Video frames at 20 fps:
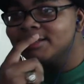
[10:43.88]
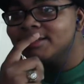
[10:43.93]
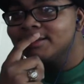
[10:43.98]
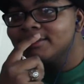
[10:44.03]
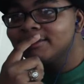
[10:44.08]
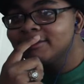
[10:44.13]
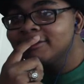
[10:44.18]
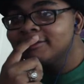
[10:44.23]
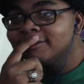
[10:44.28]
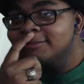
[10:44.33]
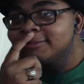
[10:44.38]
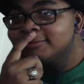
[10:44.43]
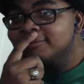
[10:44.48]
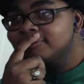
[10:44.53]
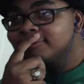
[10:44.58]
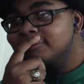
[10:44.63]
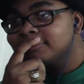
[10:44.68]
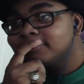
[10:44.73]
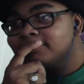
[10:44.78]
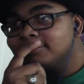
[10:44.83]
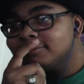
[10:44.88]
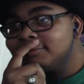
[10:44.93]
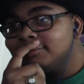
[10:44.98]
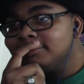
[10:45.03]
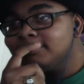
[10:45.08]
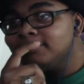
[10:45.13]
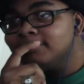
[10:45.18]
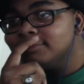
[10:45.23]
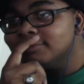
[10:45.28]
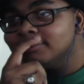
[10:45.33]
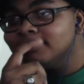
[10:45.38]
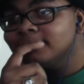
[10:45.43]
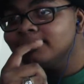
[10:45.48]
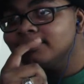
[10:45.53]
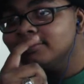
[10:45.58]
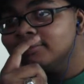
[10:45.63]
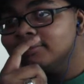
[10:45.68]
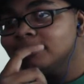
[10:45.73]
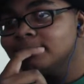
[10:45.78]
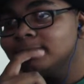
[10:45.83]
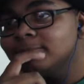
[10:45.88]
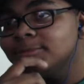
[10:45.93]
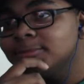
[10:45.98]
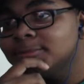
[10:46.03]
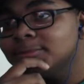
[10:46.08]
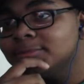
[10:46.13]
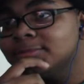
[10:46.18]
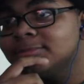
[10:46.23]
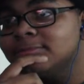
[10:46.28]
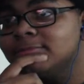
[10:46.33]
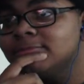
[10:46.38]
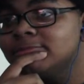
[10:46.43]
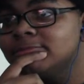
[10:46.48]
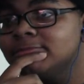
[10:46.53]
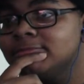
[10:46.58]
For cable? Well, okay.